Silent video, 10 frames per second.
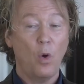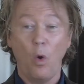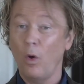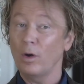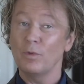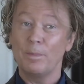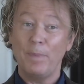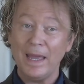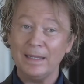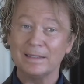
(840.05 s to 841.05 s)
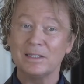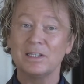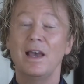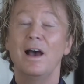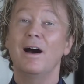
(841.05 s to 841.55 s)
or
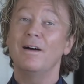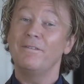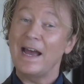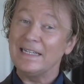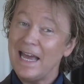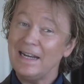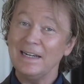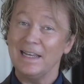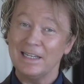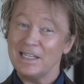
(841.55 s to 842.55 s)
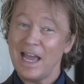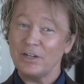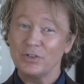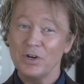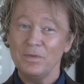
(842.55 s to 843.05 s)
repentance of identity. Isn't
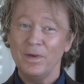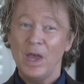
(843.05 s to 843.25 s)
that true?